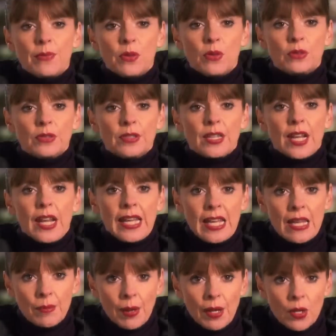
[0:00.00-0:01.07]
important that I
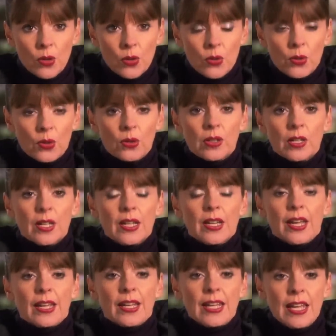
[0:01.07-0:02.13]
keep my cool
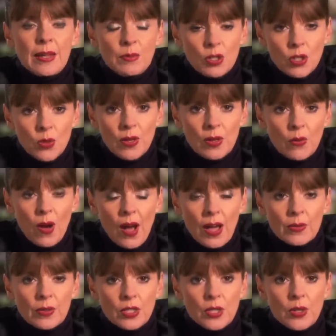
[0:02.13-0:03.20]
and keep doing what
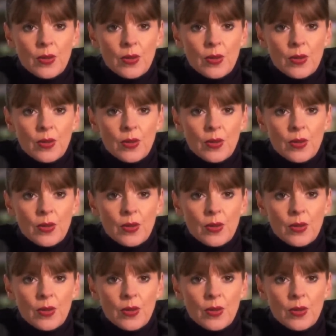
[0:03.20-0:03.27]
I was